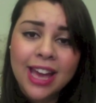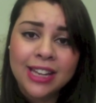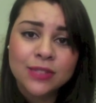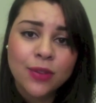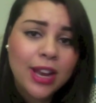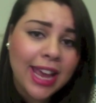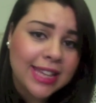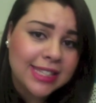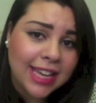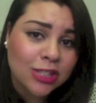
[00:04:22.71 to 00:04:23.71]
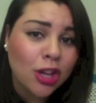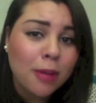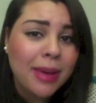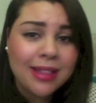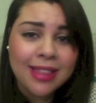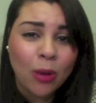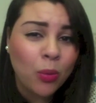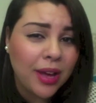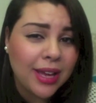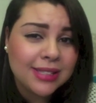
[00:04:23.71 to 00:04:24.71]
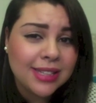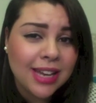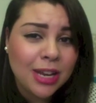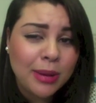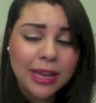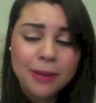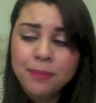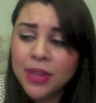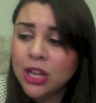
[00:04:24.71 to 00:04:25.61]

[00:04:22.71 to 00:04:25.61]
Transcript: and exfoliating has not made that worse in any way.